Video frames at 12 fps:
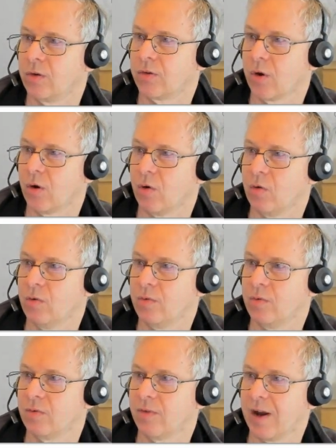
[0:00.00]
So
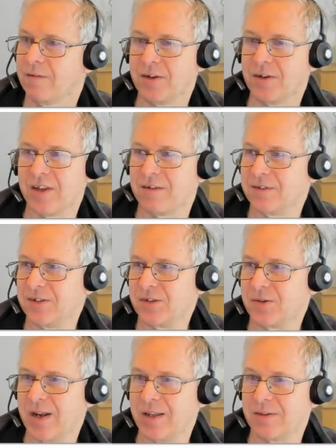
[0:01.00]
Wi-Fi 7 is
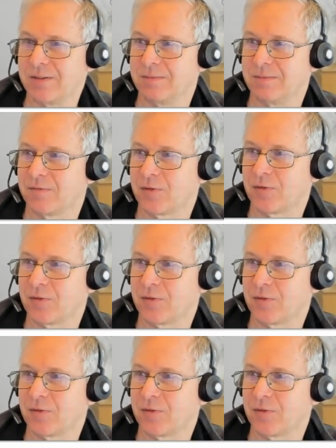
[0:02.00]
great, of